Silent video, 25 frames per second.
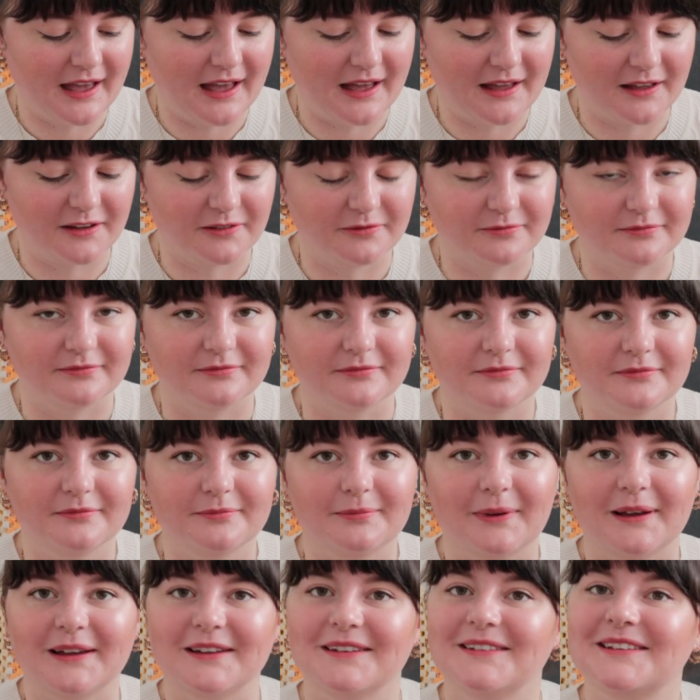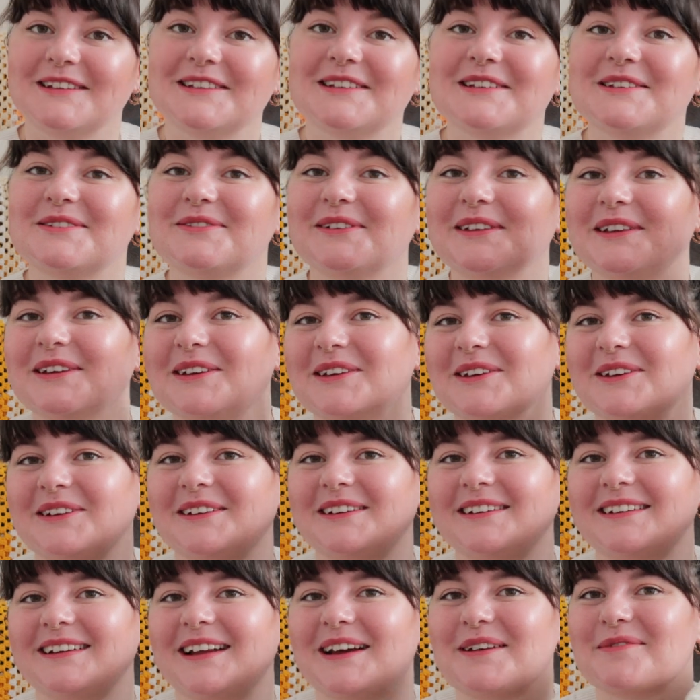But this is really
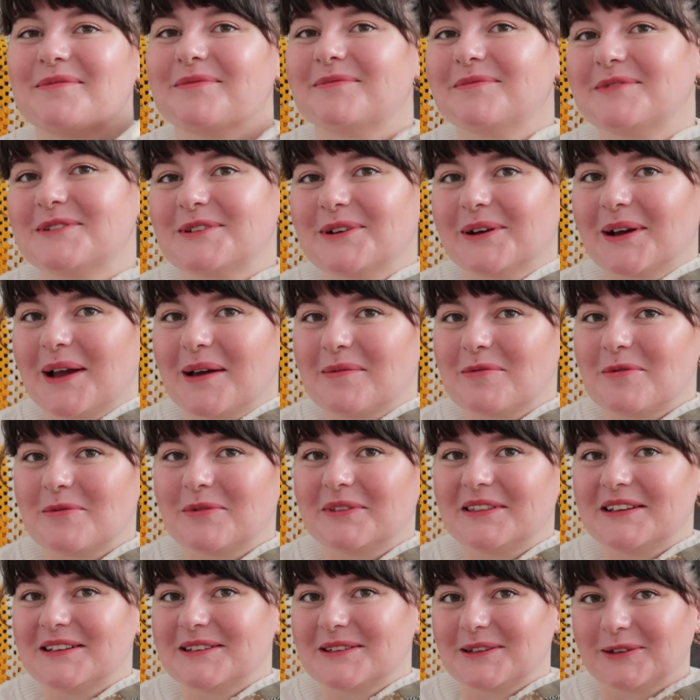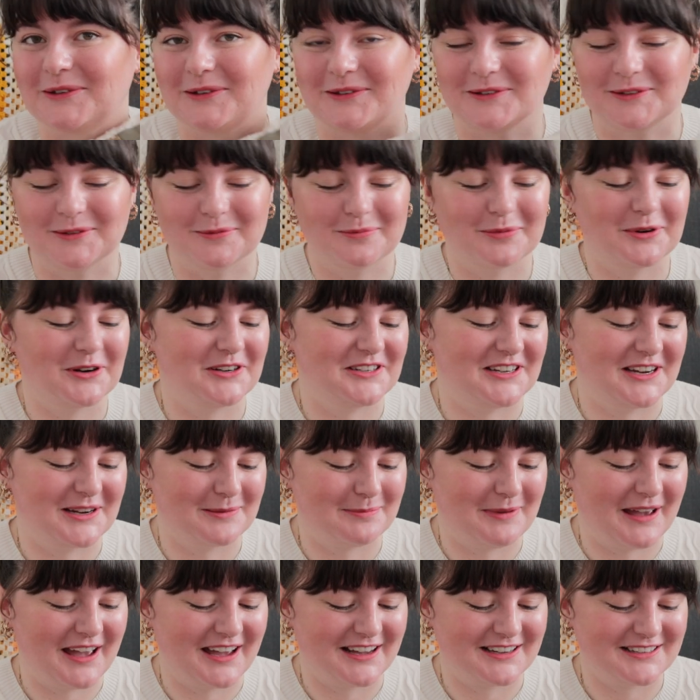cute. I'm so happy with these little project
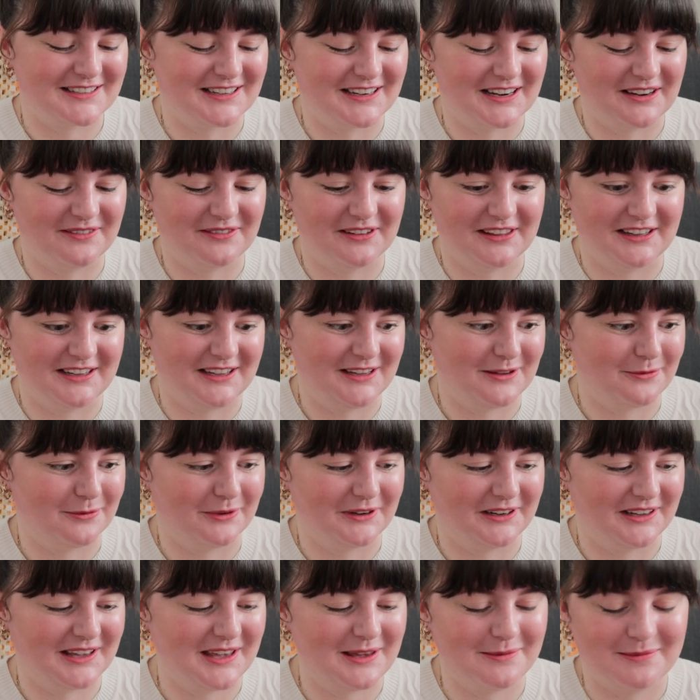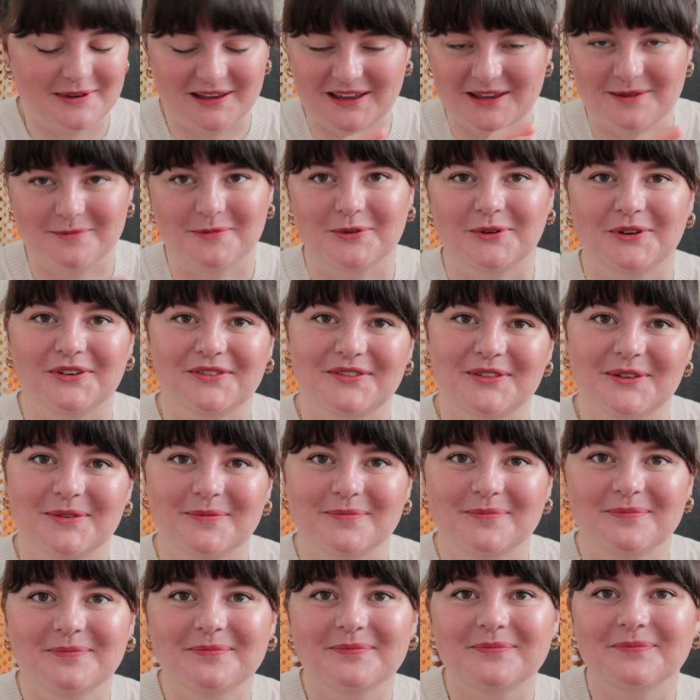bags and I really want to keep making more of
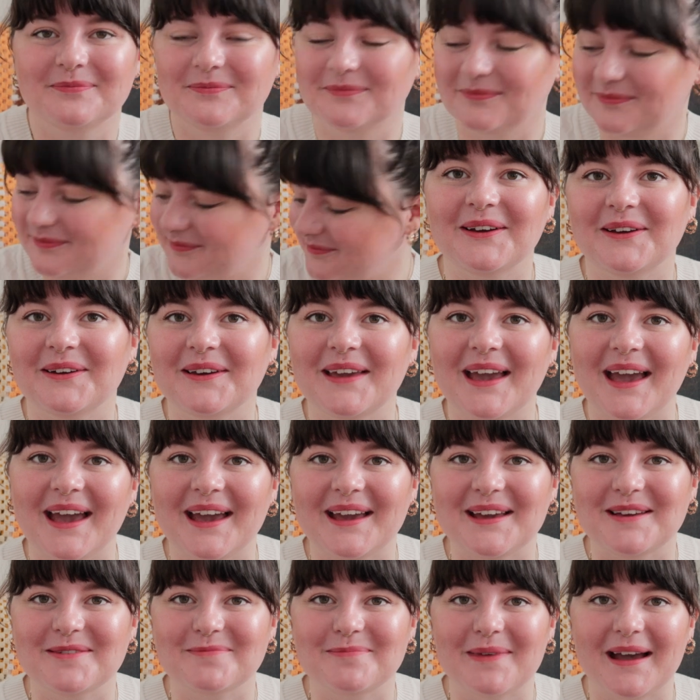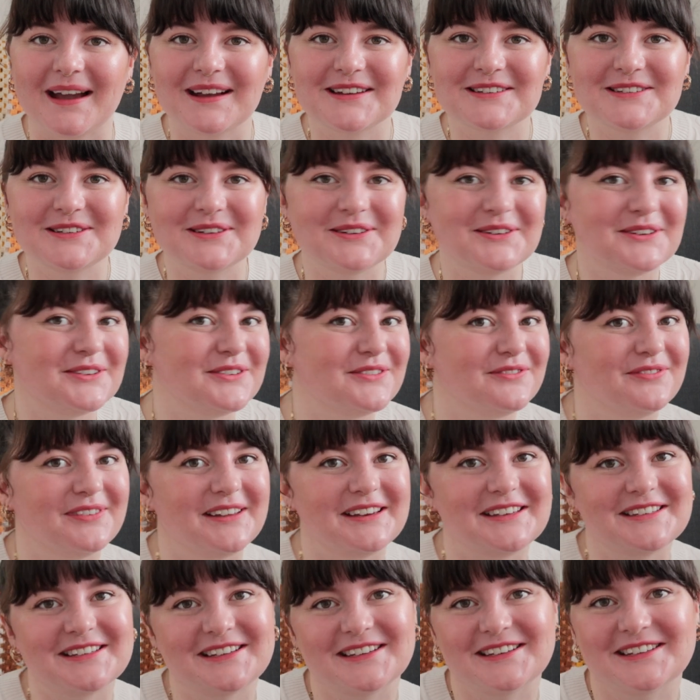them. Okay, back to
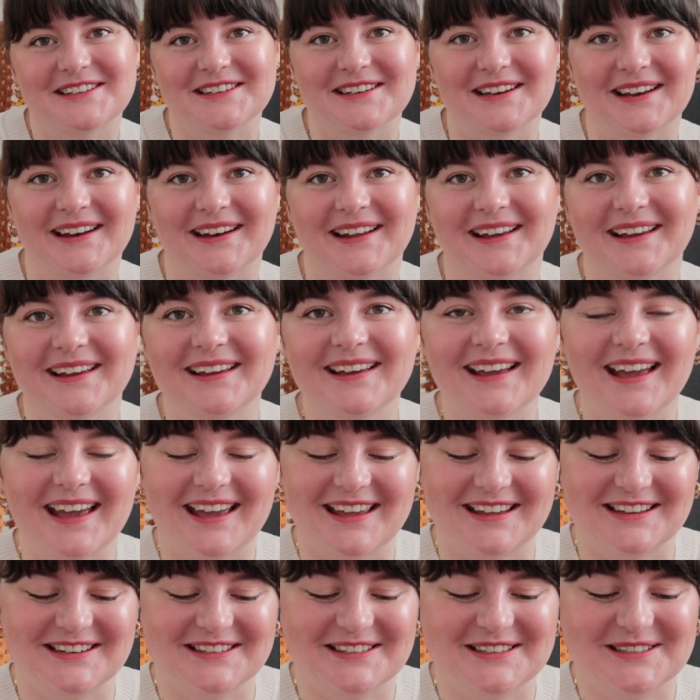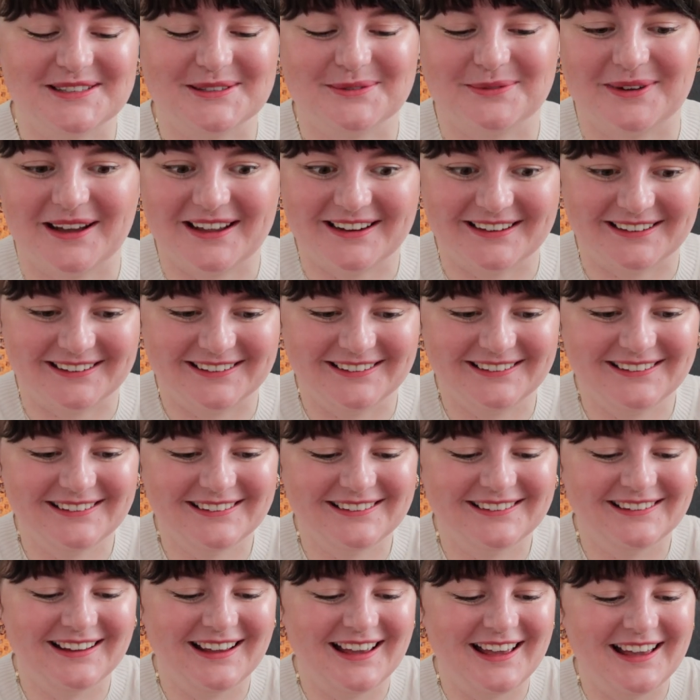vintage knitting and
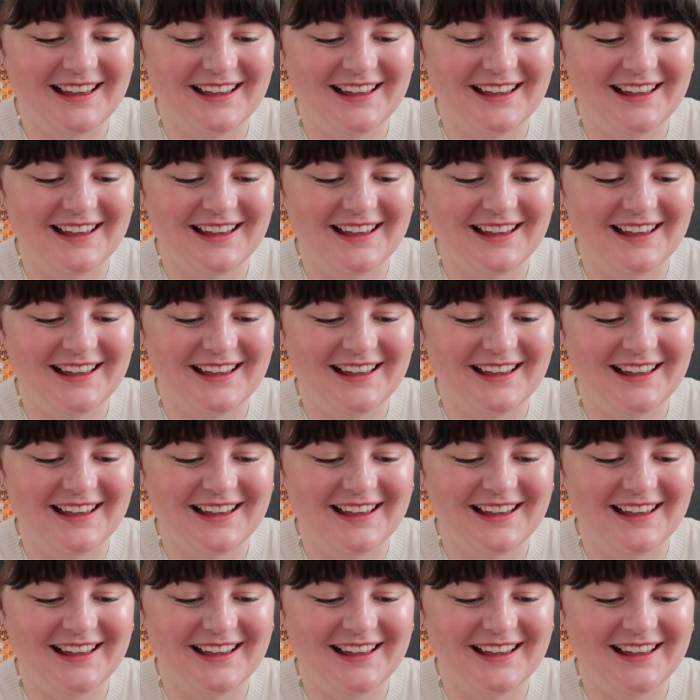sweaters.